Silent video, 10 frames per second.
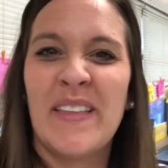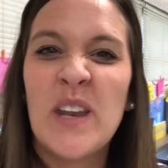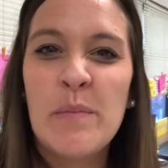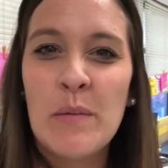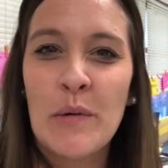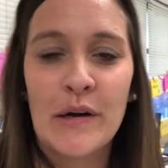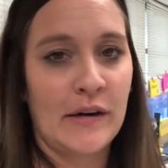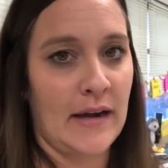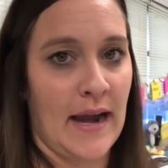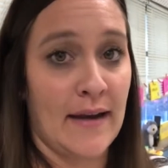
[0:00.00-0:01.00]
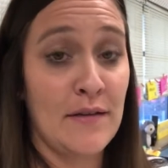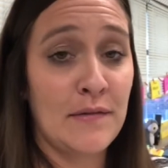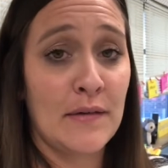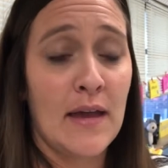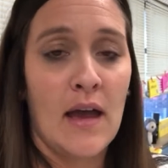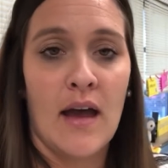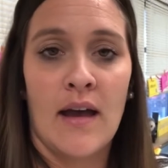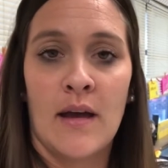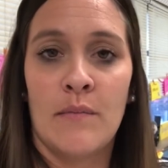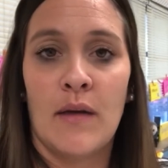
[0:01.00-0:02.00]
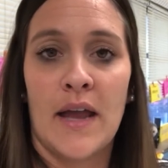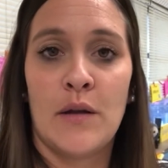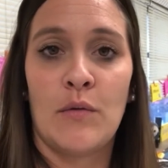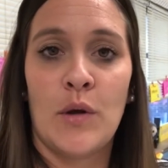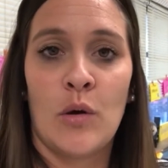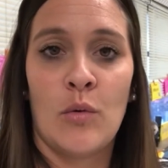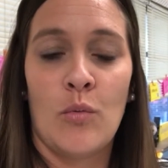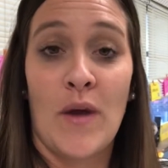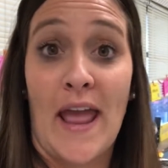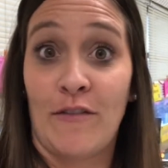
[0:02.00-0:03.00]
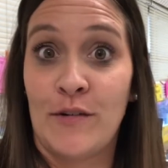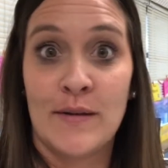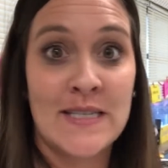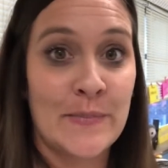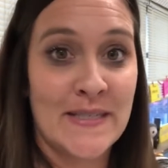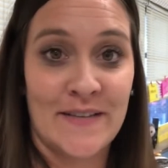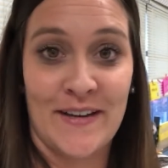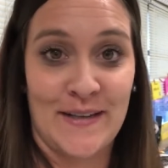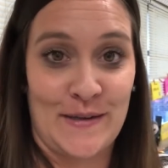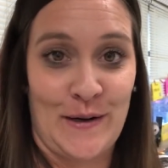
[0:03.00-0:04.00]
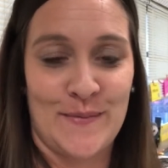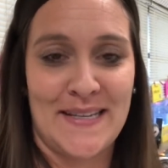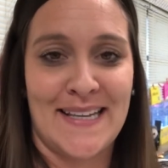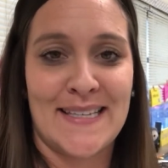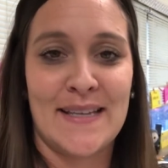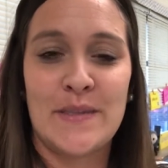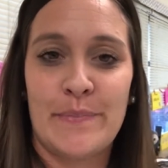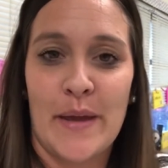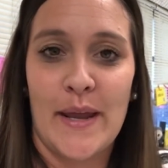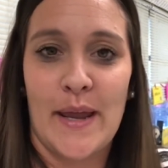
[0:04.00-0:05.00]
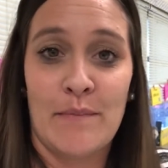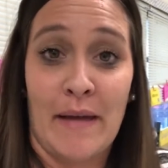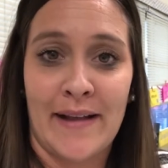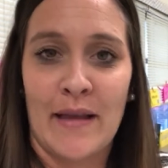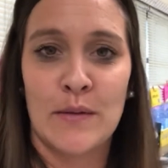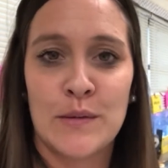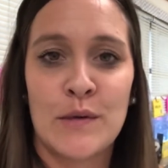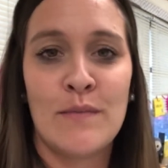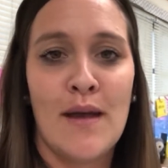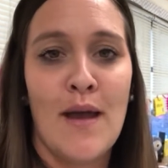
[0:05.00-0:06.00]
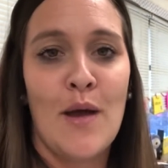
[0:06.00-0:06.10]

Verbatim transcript: a little bit more creative. Um, I don't know what everyone's specific circumstance is, but in my classroom,